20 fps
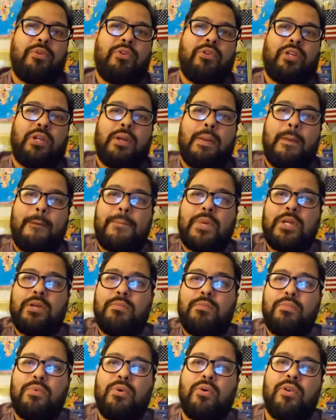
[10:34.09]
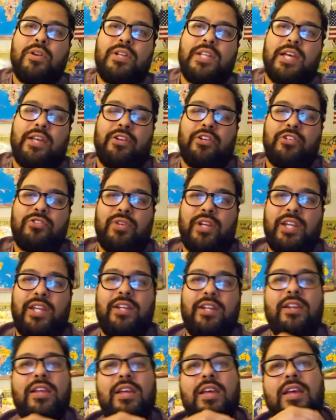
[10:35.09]
and you can pour it down the
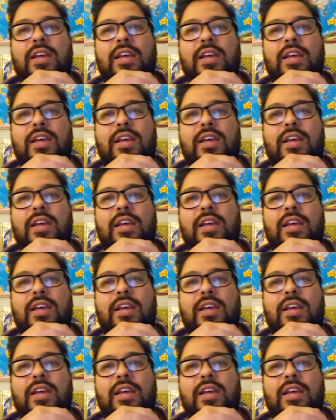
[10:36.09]
drain,